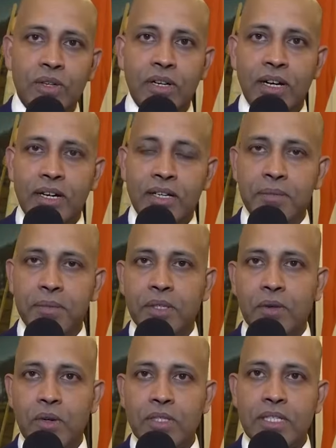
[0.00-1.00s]
our Deputy
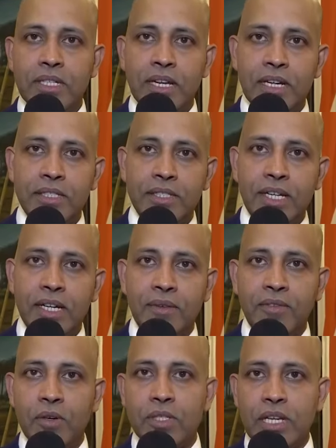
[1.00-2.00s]
Consul General today.
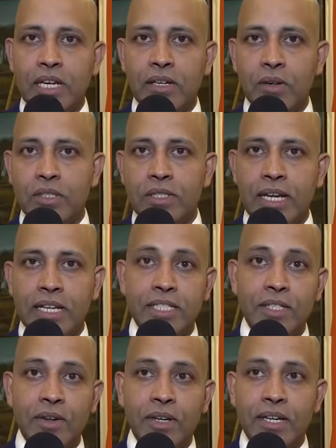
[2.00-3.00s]
Unfortunately, Consul General
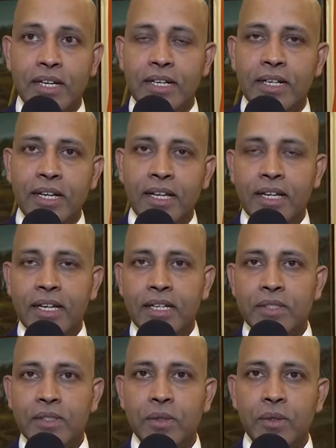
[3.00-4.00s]
is not here.
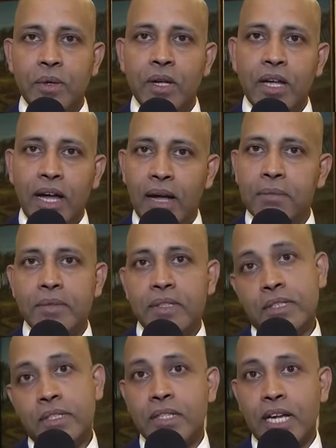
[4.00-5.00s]
So
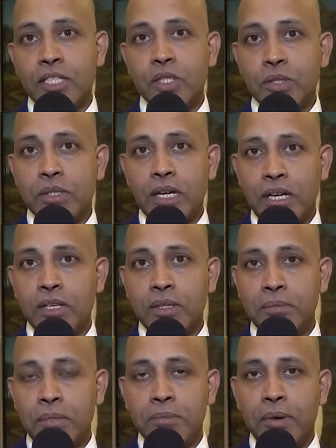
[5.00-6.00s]
thanks to,
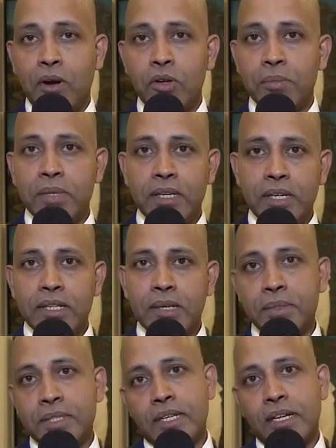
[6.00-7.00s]
and proud to be here
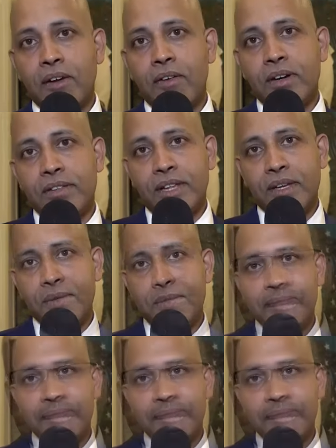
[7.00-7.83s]
representing Governor. Thank you.